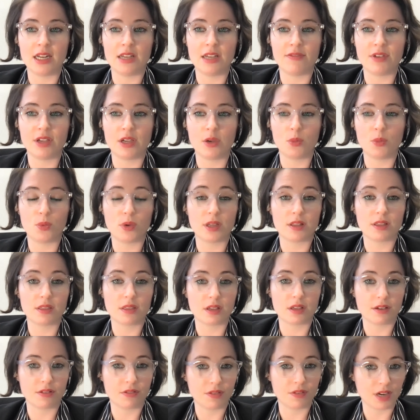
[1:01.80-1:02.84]
living with
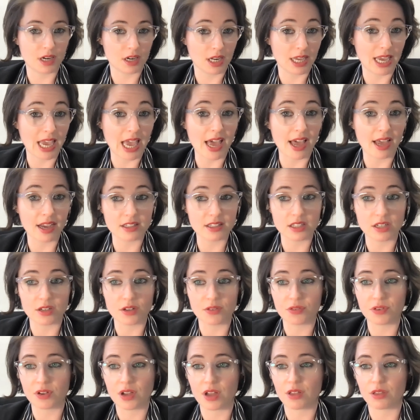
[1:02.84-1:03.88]
a fairly
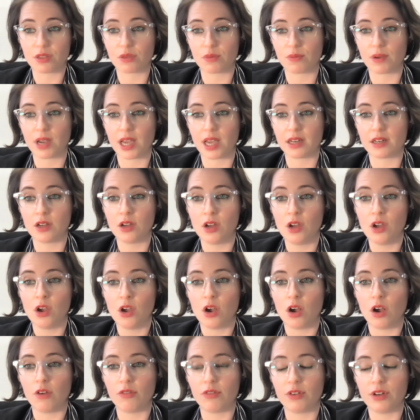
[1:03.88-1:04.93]
active threat
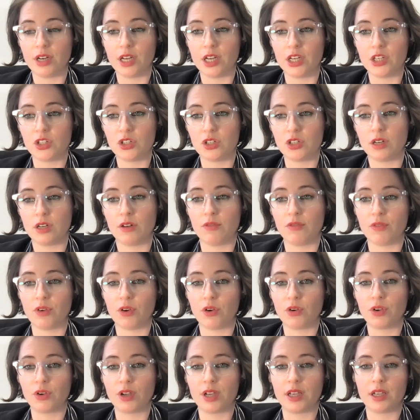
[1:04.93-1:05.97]
of a nation
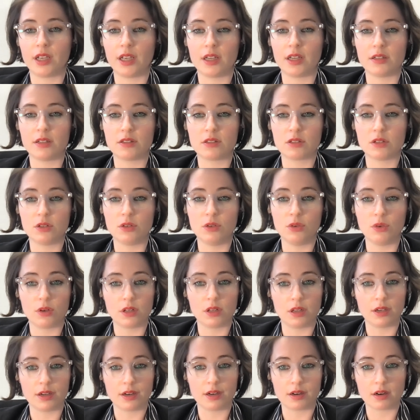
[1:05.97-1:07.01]
invoking its
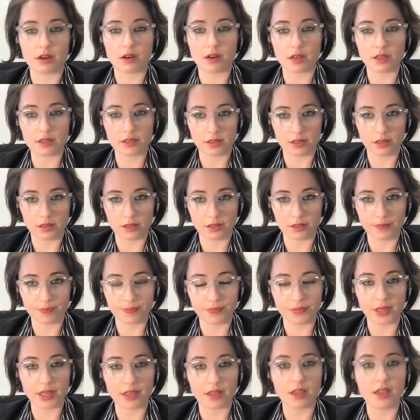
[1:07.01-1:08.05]
nuclear arsenal.
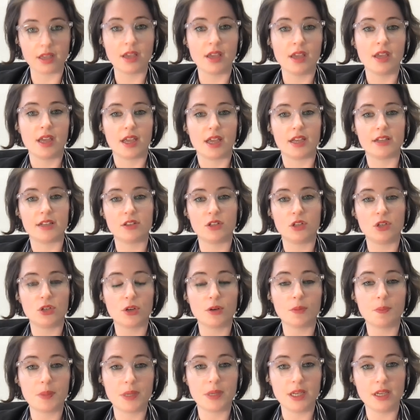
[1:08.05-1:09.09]
As a
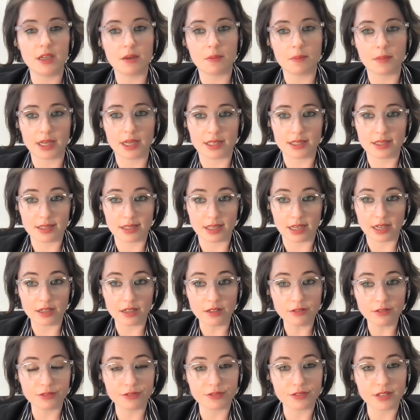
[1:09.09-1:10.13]
European
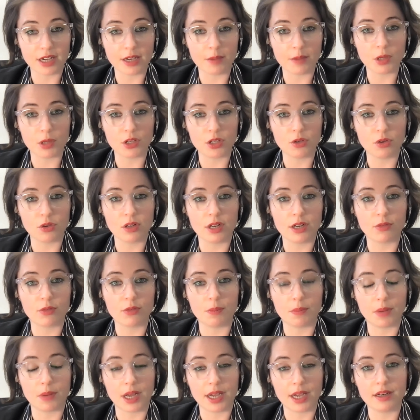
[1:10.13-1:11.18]
myself, I'm acutely
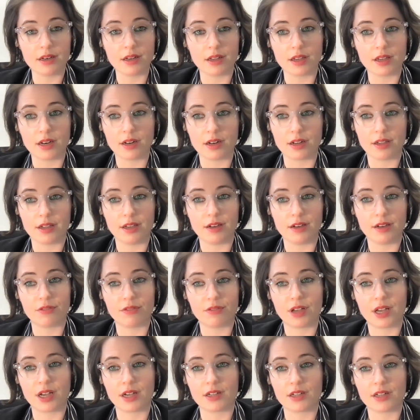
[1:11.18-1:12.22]
reminded, in
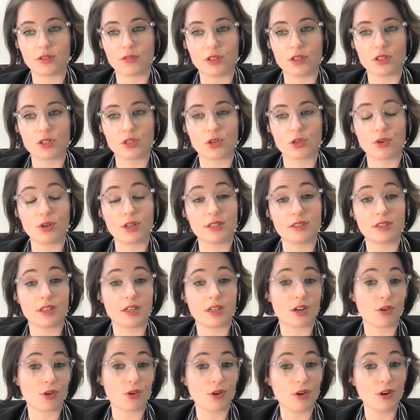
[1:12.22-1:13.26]
fact, of the stories that I
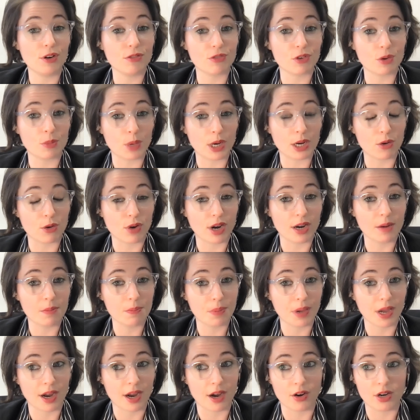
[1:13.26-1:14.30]
heard from my
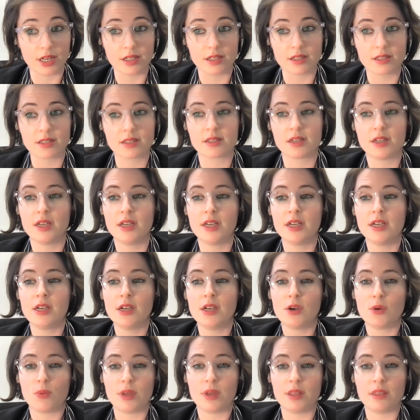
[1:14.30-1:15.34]
grandparents
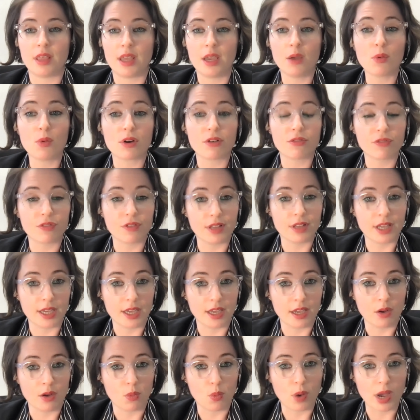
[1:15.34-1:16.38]
when they were
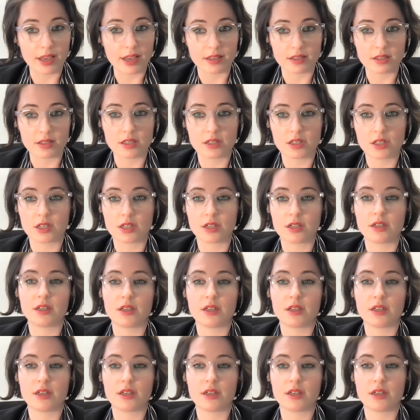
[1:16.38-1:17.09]
fleeing west